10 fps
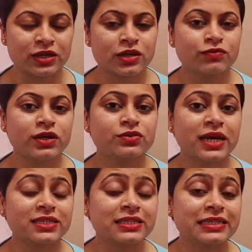where
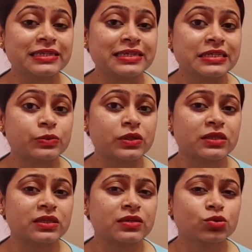tragedy deals
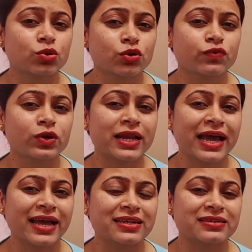with the sorrowful
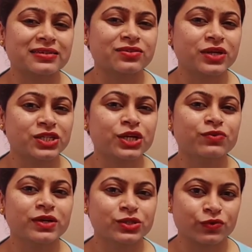and tragic
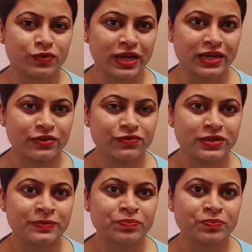events of life.